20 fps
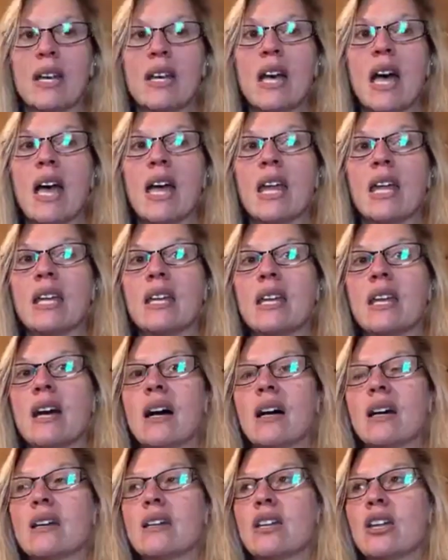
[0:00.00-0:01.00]
And,
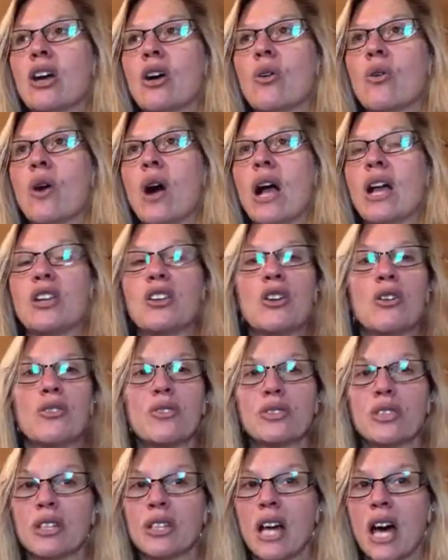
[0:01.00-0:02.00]
you know, I know there's
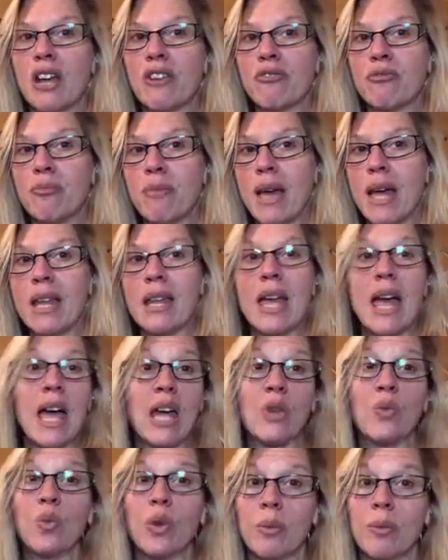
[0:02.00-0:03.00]
a lot of men
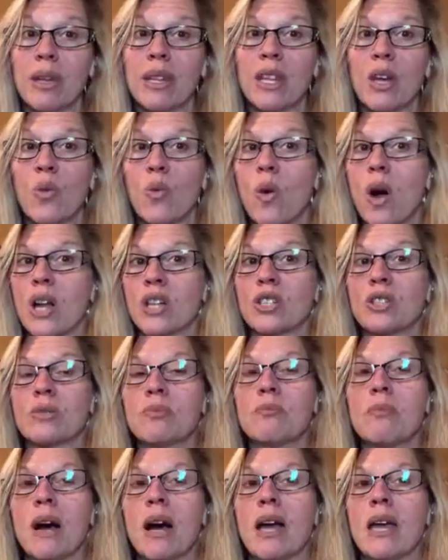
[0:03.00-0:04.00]
and women that watch
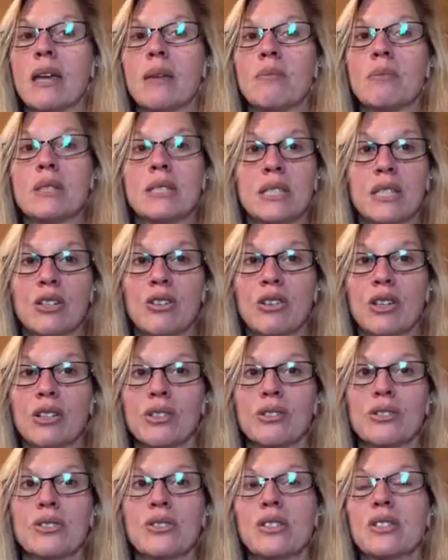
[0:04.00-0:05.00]
my
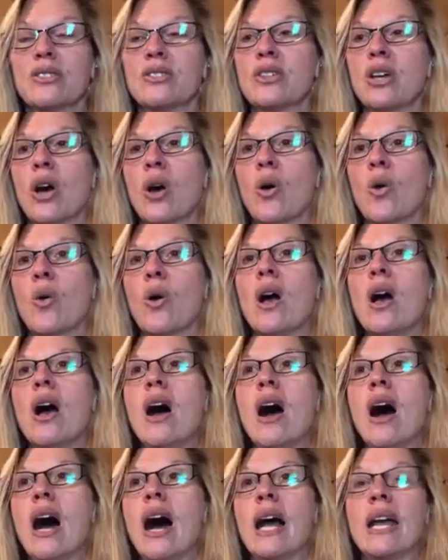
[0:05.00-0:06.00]
materials, so
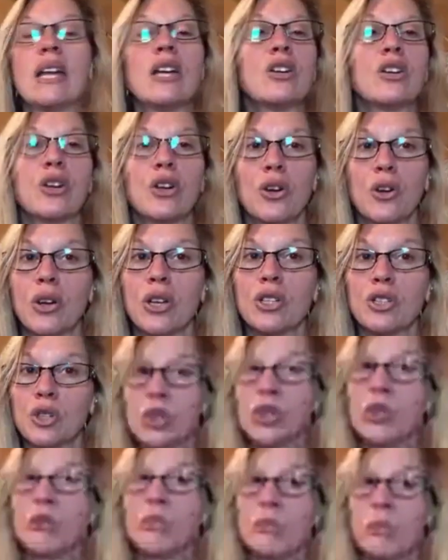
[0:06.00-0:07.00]
I encourage
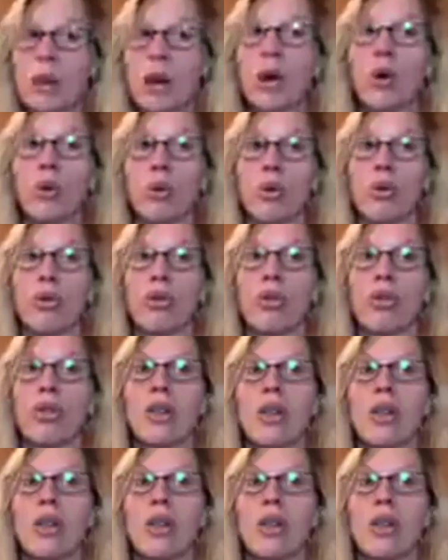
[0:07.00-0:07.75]
you both